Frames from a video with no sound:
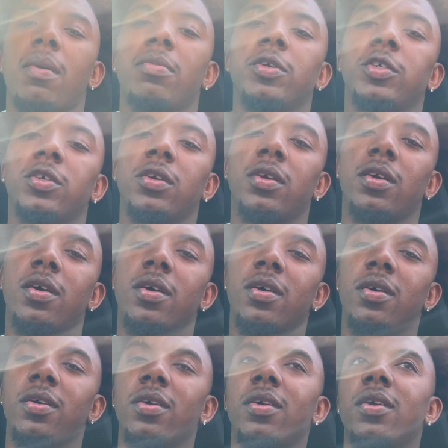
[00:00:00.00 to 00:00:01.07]
gonna show y'all.
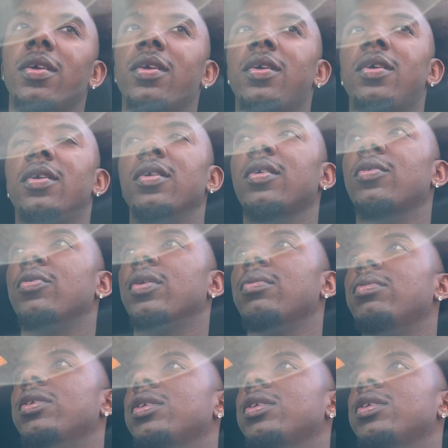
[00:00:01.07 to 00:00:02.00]
Yo, give me a